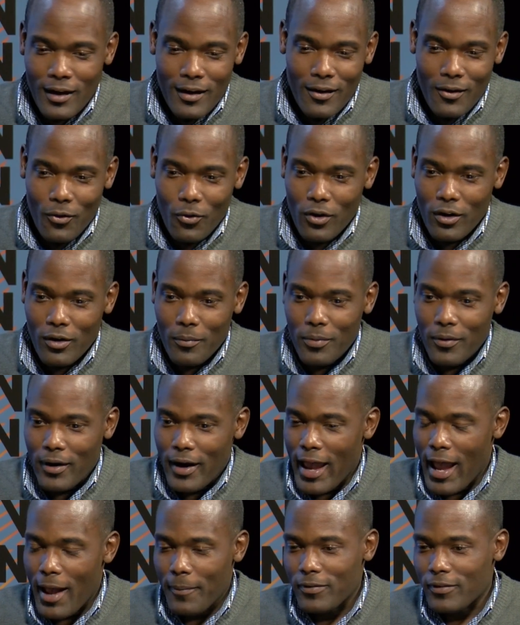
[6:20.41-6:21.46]
Or
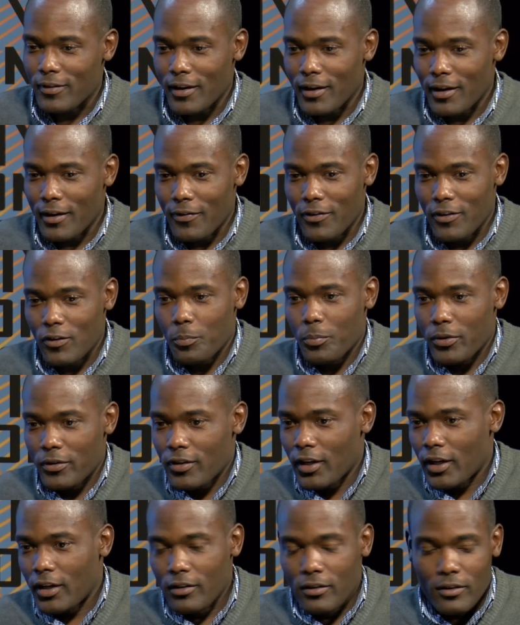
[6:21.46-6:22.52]
perhaps this
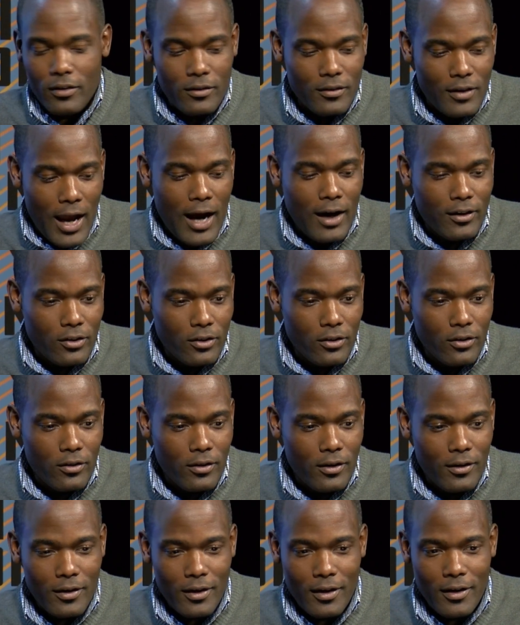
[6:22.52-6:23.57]
particular
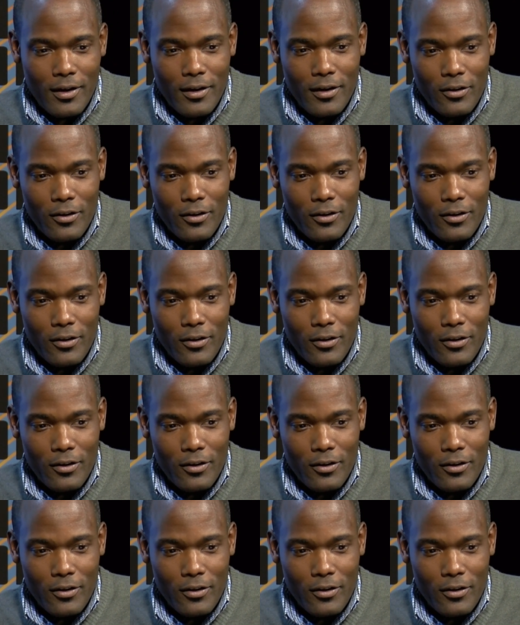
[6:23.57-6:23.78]
doctor